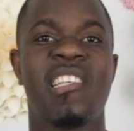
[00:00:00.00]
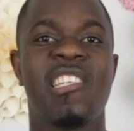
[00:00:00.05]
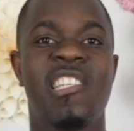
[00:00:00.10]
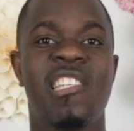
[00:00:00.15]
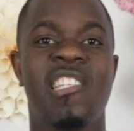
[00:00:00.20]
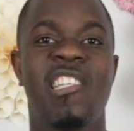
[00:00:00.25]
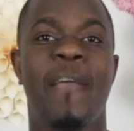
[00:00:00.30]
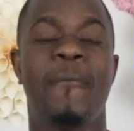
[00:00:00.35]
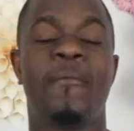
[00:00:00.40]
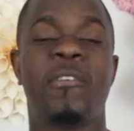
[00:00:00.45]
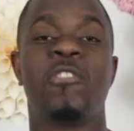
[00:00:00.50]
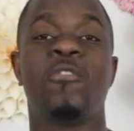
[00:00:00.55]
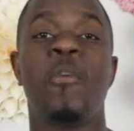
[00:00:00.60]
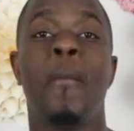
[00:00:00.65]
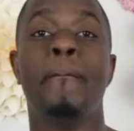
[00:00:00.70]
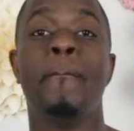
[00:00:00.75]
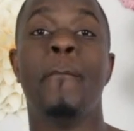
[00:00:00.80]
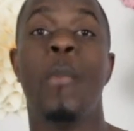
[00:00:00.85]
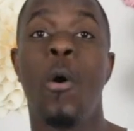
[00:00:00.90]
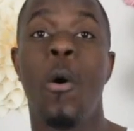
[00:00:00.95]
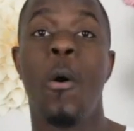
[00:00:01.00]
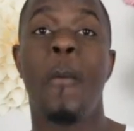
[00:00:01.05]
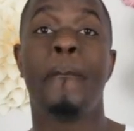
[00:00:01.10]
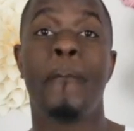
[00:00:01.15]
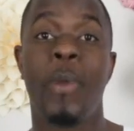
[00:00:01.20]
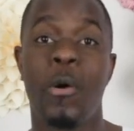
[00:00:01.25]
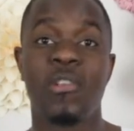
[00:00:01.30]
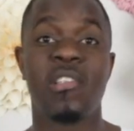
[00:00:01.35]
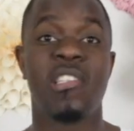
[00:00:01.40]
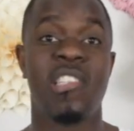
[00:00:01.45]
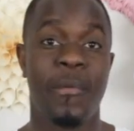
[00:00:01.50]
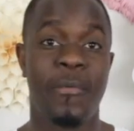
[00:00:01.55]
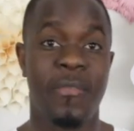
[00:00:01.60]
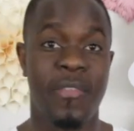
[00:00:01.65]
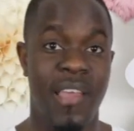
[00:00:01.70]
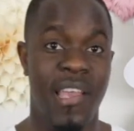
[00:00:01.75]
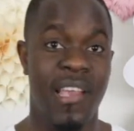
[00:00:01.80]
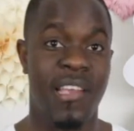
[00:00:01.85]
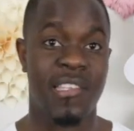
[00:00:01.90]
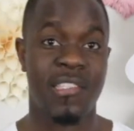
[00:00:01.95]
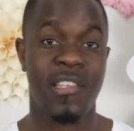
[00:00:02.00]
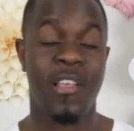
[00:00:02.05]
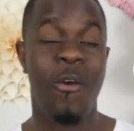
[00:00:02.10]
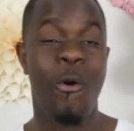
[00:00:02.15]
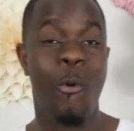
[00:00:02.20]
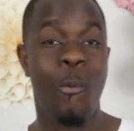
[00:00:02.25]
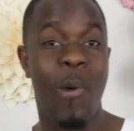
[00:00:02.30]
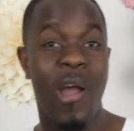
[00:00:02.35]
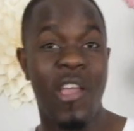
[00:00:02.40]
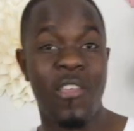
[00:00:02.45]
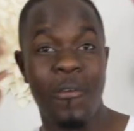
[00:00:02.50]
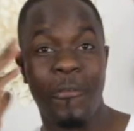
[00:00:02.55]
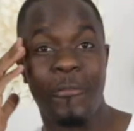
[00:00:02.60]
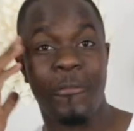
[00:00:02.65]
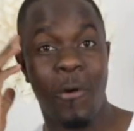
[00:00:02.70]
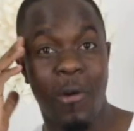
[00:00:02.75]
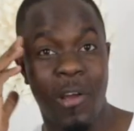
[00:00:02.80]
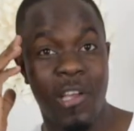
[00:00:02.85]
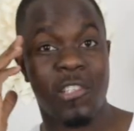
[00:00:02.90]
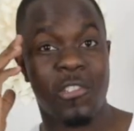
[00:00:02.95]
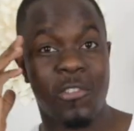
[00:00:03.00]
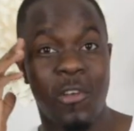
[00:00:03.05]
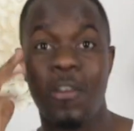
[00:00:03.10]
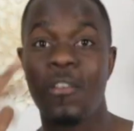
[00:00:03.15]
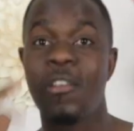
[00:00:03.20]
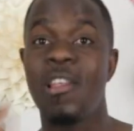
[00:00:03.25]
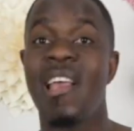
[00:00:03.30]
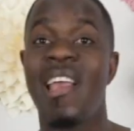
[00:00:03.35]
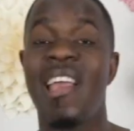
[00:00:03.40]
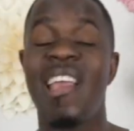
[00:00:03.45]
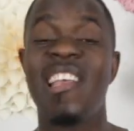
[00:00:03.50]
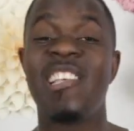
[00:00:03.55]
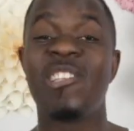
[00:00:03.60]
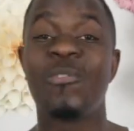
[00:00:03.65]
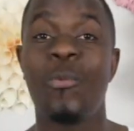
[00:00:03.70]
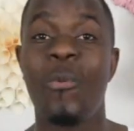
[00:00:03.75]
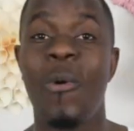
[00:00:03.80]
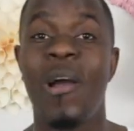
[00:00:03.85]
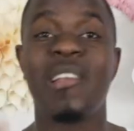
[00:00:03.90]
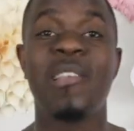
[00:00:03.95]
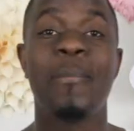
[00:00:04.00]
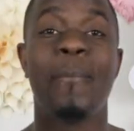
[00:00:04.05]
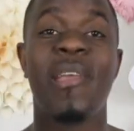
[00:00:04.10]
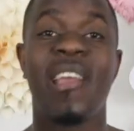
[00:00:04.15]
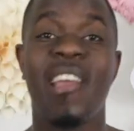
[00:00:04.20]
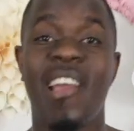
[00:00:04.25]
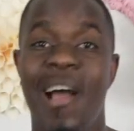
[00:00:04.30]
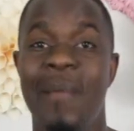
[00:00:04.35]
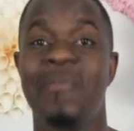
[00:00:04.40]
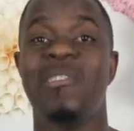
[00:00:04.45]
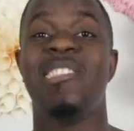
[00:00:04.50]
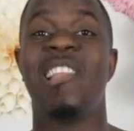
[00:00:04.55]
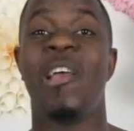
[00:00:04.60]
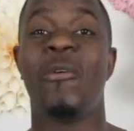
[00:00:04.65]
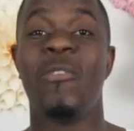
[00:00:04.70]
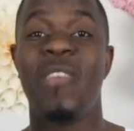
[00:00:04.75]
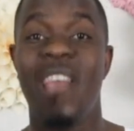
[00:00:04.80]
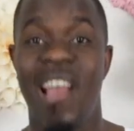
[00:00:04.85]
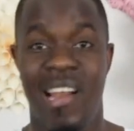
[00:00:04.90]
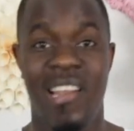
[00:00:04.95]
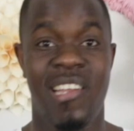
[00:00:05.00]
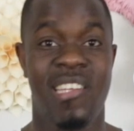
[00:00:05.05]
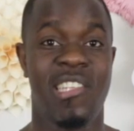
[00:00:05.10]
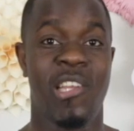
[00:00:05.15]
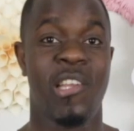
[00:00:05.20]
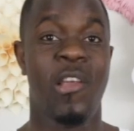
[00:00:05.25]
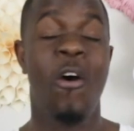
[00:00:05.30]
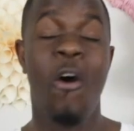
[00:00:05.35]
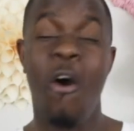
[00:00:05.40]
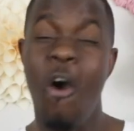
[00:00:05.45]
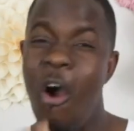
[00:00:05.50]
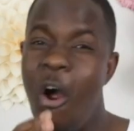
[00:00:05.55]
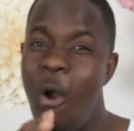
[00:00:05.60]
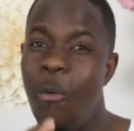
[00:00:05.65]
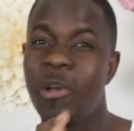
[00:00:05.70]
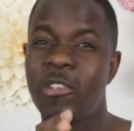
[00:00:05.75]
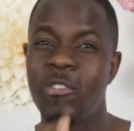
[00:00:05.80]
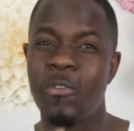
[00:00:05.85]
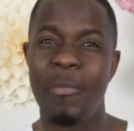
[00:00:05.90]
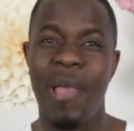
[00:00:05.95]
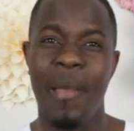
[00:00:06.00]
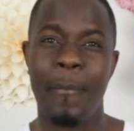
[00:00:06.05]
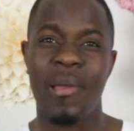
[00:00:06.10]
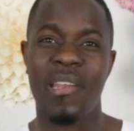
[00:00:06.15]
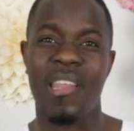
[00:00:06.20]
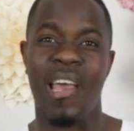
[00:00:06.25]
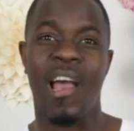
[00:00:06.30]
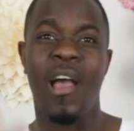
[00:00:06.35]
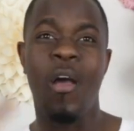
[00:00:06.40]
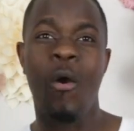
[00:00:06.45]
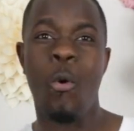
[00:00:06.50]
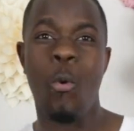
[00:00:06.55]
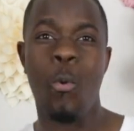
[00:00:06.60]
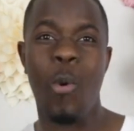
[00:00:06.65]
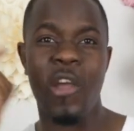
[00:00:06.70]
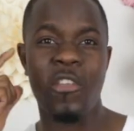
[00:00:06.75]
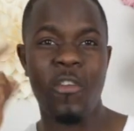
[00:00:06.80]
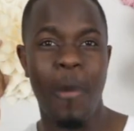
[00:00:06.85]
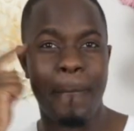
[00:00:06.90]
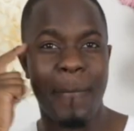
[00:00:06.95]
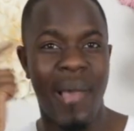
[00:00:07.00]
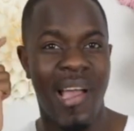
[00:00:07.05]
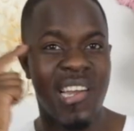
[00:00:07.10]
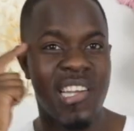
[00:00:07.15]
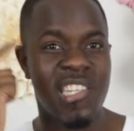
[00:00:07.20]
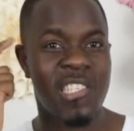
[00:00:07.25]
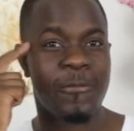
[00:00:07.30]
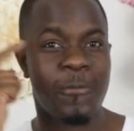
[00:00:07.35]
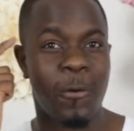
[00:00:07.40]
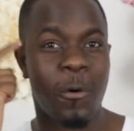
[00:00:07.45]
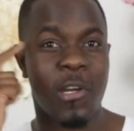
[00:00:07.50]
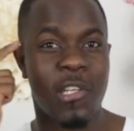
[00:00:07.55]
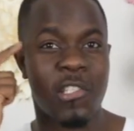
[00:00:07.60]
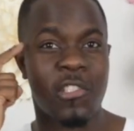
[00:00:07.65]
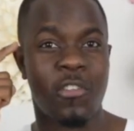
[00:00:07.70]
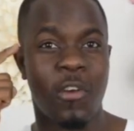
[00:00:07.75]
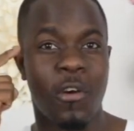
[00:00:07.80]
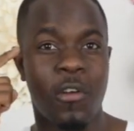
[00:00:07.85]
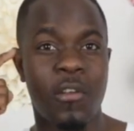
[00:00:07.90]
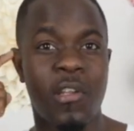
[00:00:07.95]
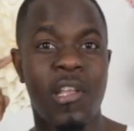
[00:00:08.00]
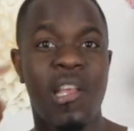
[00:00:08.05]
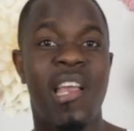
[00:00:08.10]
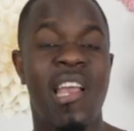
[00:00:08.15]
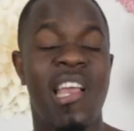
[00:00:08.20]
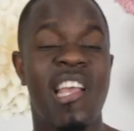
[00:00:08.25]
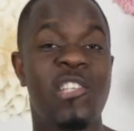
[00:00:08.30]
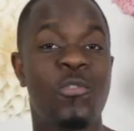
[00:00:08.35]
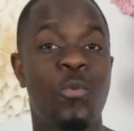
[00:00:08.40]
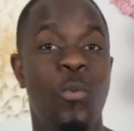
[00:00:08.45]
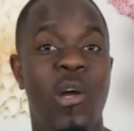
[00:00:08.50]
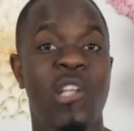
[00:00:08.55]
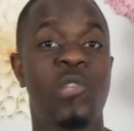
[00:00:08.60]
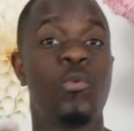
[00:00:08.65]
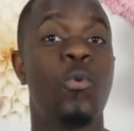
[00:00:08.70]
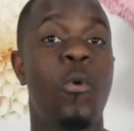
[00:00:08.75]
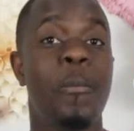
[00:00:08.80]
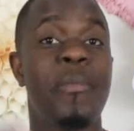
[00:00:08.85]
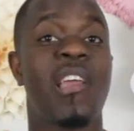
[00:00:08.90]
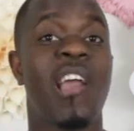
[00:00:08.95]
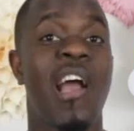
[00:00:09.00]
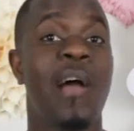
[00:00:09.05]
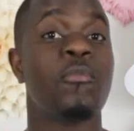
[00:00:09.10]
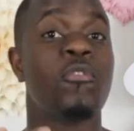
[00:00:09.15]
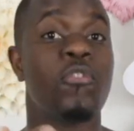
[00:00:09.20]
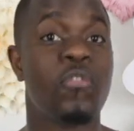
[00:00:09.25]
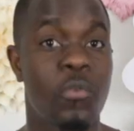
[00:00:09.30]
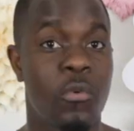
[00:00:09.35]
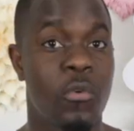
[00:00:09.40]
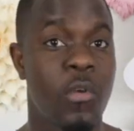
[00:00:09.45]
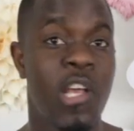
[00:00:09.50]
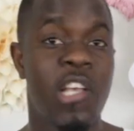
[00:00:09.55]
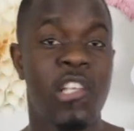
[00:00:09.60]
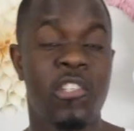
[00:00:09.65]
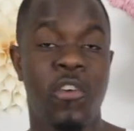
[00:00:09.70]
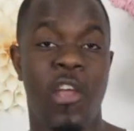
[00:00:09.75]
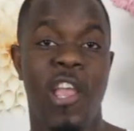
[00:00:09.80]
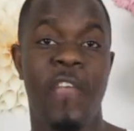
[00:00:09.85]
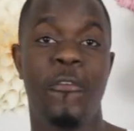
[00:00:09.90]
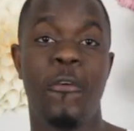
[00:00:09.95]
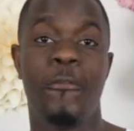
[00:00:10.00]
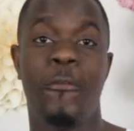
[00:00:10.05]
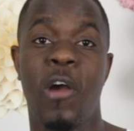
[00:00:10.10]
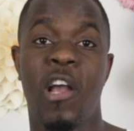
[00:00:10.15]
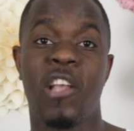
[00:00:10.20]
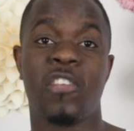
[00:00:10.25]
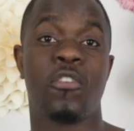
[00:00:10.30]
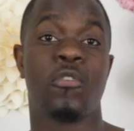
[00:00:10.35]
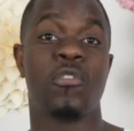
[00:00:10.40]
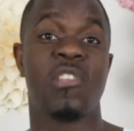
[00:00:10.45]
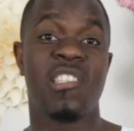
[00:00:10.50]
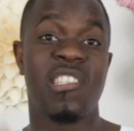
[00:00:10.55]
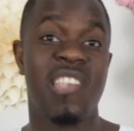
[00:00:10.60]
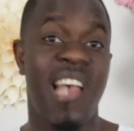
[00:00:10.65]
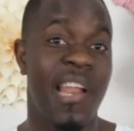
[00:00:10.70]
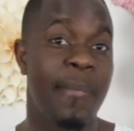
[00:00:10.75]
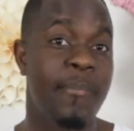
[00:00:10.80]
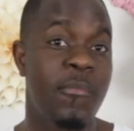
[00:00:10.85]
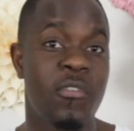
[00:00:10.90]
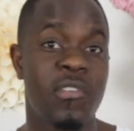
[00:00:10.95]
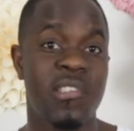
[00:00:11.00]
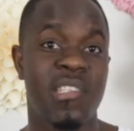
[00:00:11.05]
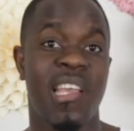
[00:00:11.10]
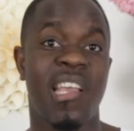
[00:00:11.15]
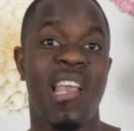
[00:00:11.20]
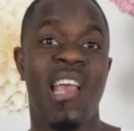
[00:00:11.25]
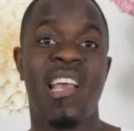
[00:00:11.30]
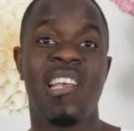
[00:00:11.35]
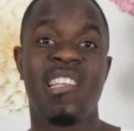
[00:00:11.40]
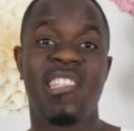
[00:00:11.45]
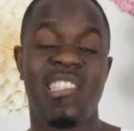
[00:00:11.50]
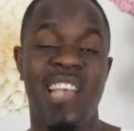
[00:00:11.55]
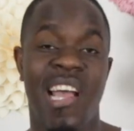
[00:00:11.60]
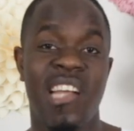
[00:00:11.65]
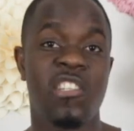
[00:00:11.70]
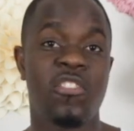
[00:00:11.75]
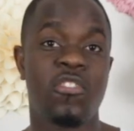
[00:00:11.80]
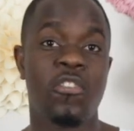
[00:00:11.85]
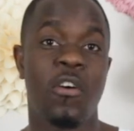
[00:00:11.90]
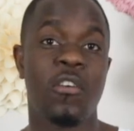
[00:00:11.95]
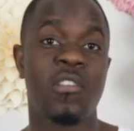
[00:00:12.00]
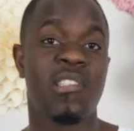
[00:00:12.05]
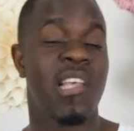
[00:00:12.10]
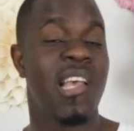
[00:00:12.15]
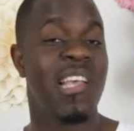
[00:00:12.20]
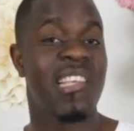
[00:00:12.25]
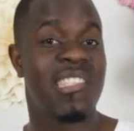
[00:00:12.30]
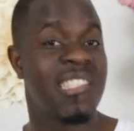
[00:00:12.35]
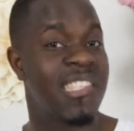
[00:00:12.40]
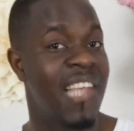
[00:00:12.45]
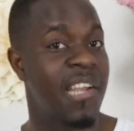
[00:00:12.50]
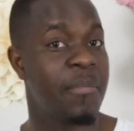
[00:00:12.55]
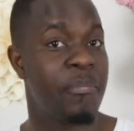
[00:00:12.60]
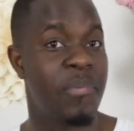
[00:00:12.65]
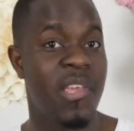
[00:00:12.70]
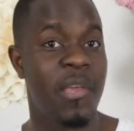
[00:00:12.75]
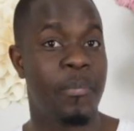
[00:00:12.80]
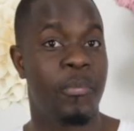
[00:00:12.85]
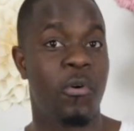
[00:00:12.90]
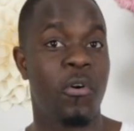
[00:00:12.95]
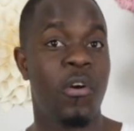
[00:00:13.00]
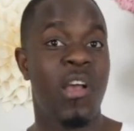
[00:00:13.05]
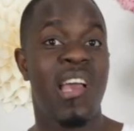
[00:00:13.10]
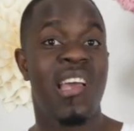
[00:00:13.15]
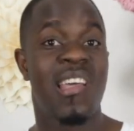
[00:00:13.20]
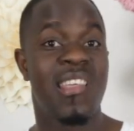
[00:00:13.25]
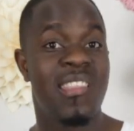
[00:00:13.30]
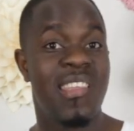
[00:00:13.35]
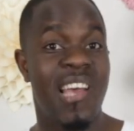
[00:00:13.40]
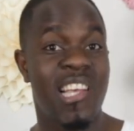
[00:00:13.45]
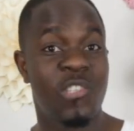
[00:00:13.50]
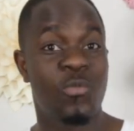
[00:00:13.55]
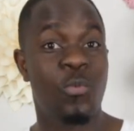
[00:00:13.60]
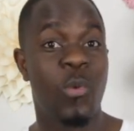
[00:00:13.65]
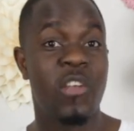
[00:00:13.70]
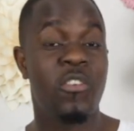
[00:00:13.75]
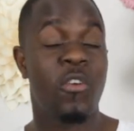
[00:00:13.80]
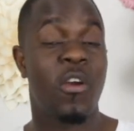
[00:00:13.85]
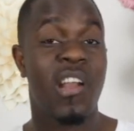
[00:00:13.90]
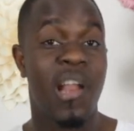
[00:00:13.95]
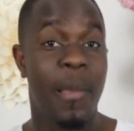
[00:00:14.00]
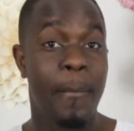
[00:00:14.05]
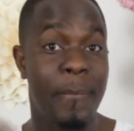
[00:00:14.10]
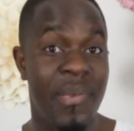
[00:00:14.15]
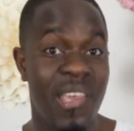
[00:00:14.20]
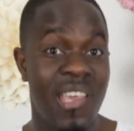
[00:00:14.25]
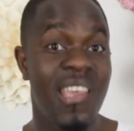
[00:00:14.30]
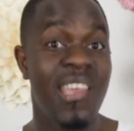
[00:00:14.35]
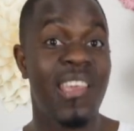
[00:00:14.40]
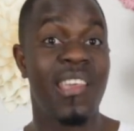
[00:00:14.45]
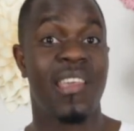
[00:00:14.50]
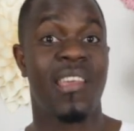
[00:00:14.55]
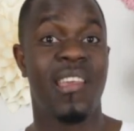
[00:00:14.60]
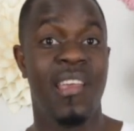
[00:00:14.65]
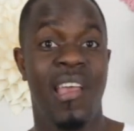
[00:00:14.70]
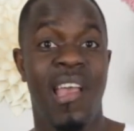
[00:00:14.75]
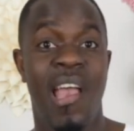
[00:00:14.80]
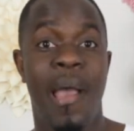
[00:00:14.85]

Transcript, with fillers: shifts to more positive things. What you focus on is what becomes the reality. Always remember that. What your mind is focused on is what will become true. So if you focus on sad music, sad songs, sad people, that's what you're gonna be.